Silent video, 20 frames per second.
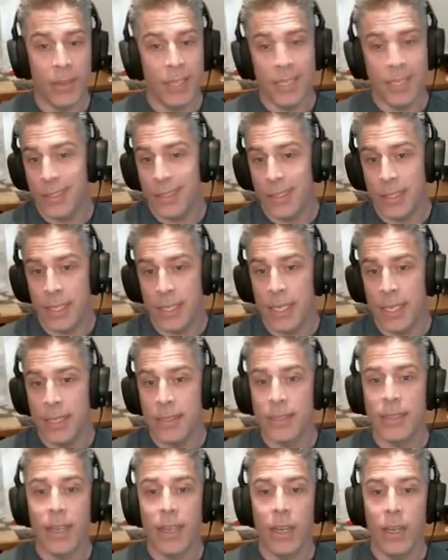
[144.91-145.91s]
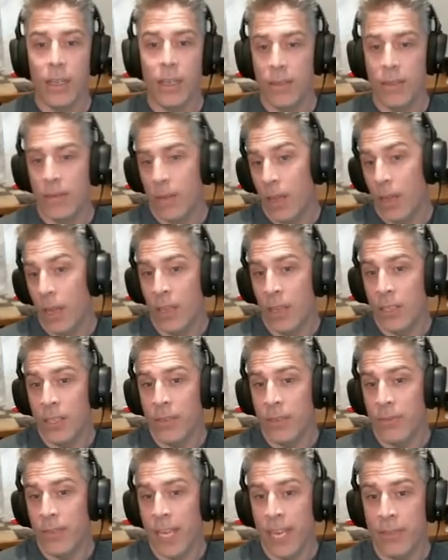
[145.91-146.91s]
This does all
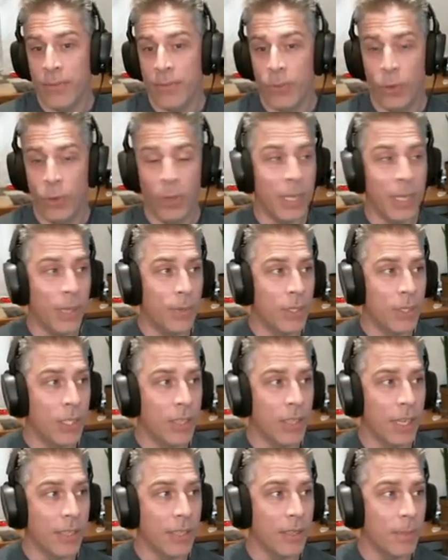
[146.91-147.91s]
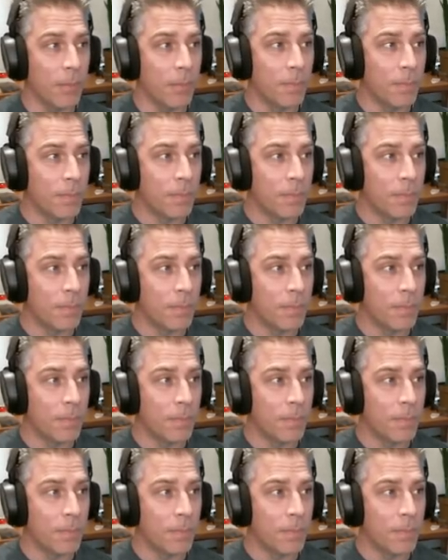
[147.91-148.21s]
of that for me, which is awesome.